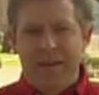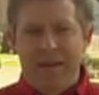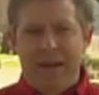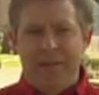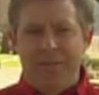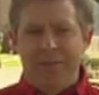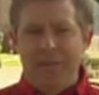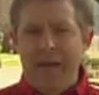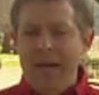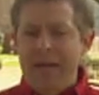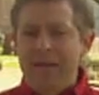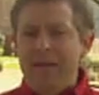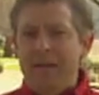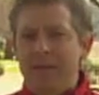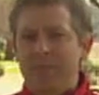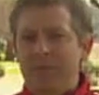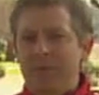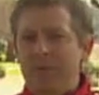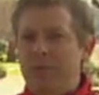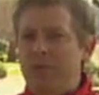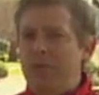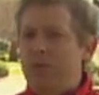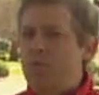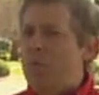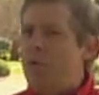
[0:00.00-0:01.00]
Now, that
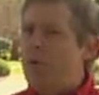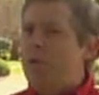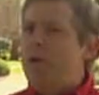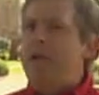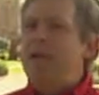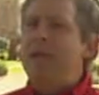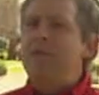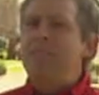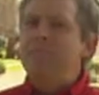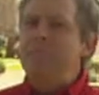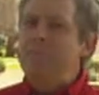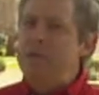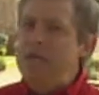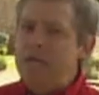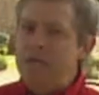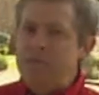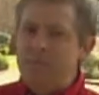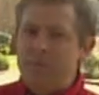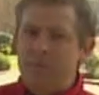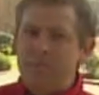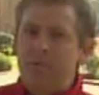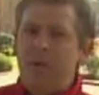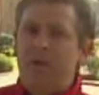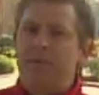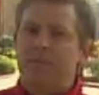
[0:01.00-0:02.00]
number, you want a
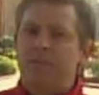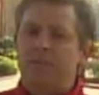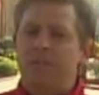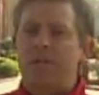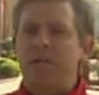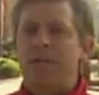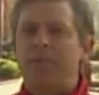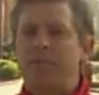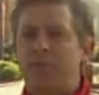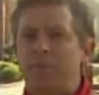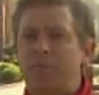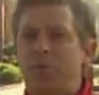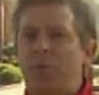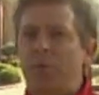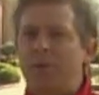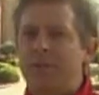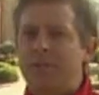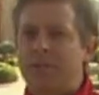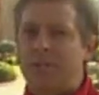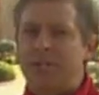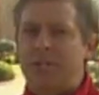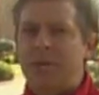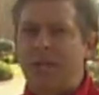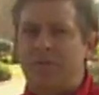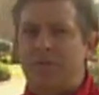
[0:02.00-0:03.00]
minimum of
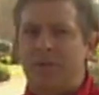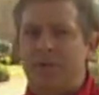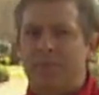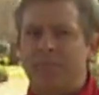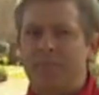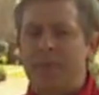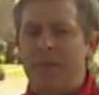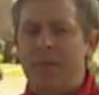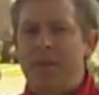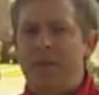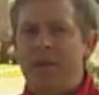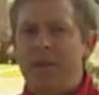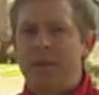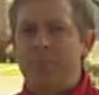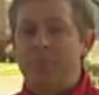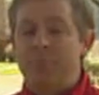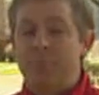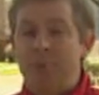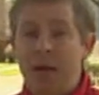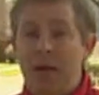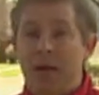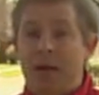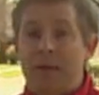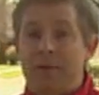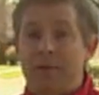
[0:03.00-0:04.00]
7.7.
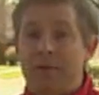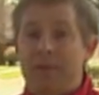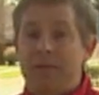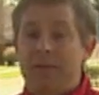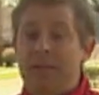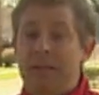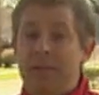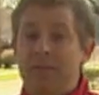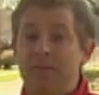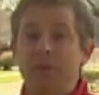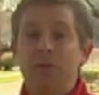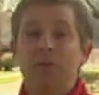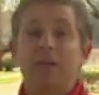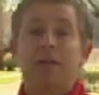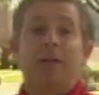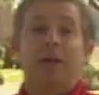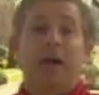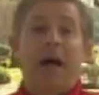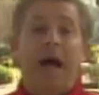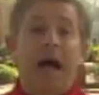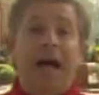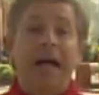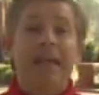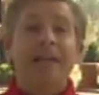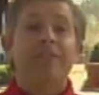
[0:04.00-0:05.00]
But if you get
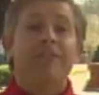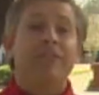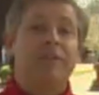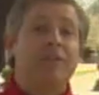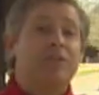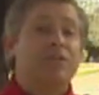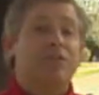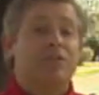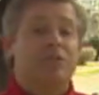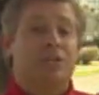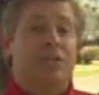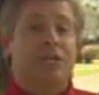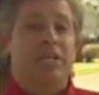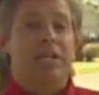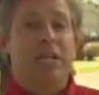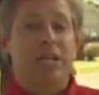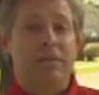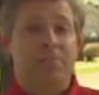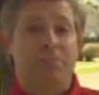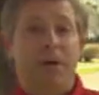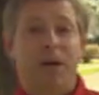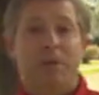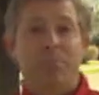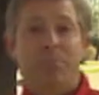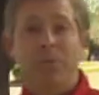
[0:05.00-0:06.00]
a high efficiency
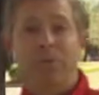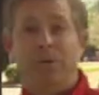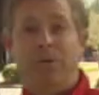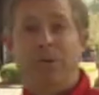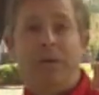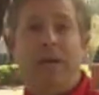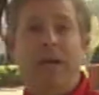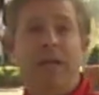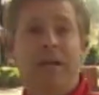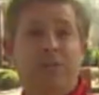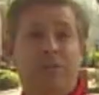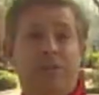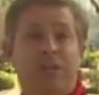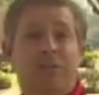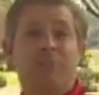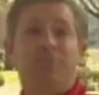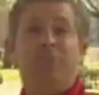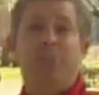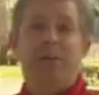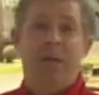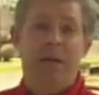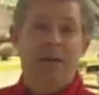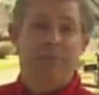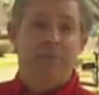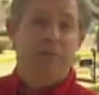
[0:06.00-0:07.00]
heat pump with an
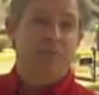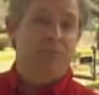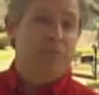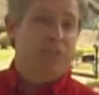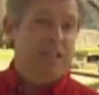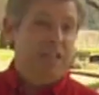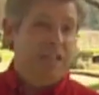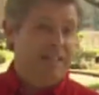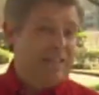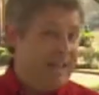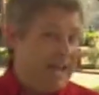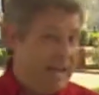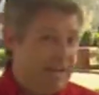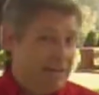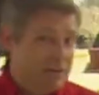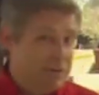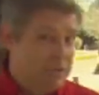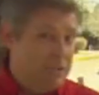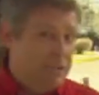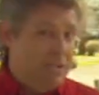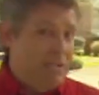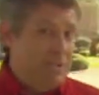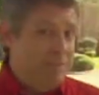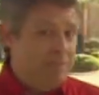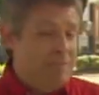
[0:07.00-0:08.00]
HSPF of, say, 9 or
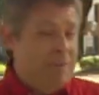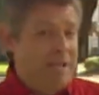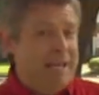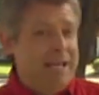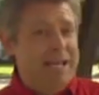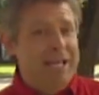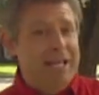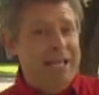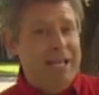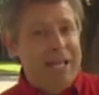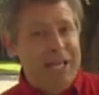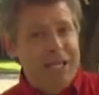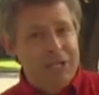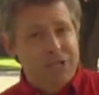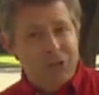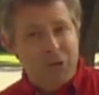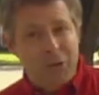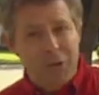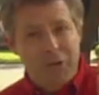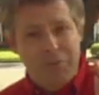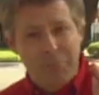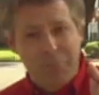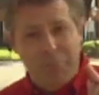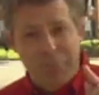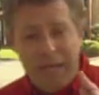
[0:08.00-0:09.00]
10, it's
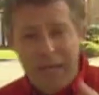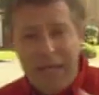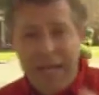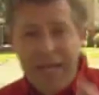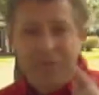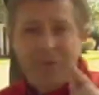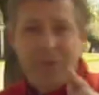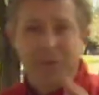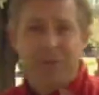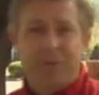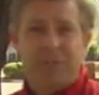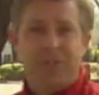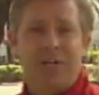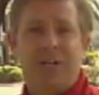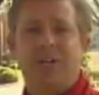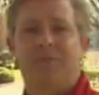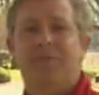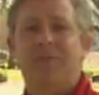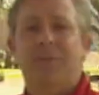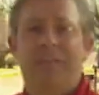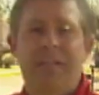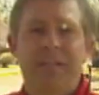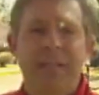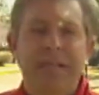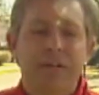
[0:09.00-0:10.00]
going to pay for
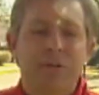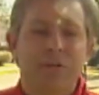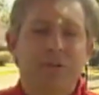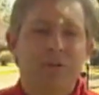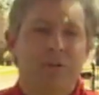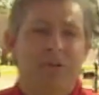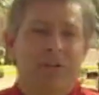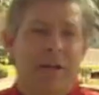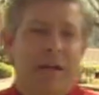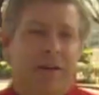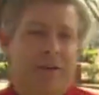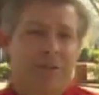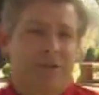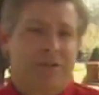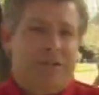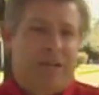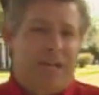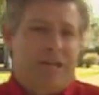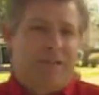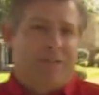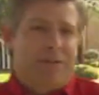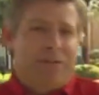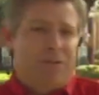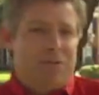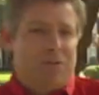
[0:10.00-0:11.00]
itself in energy dollar
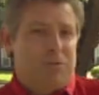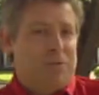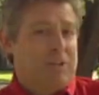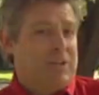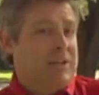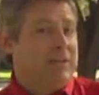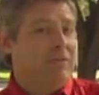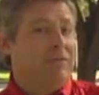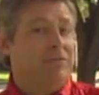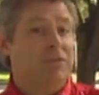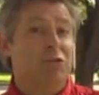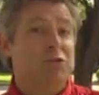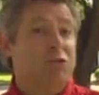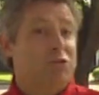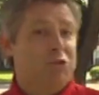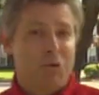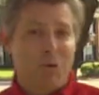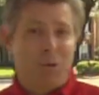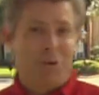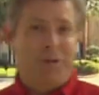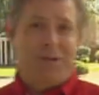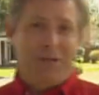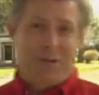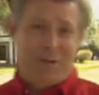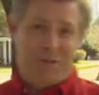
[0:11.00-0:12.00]
savings within a few
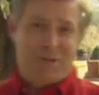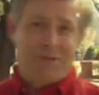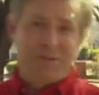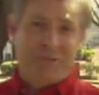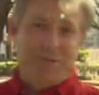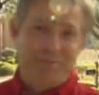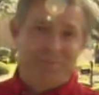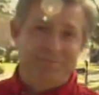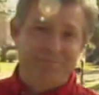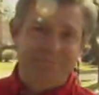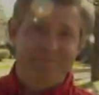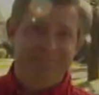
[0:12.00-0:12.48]
short years.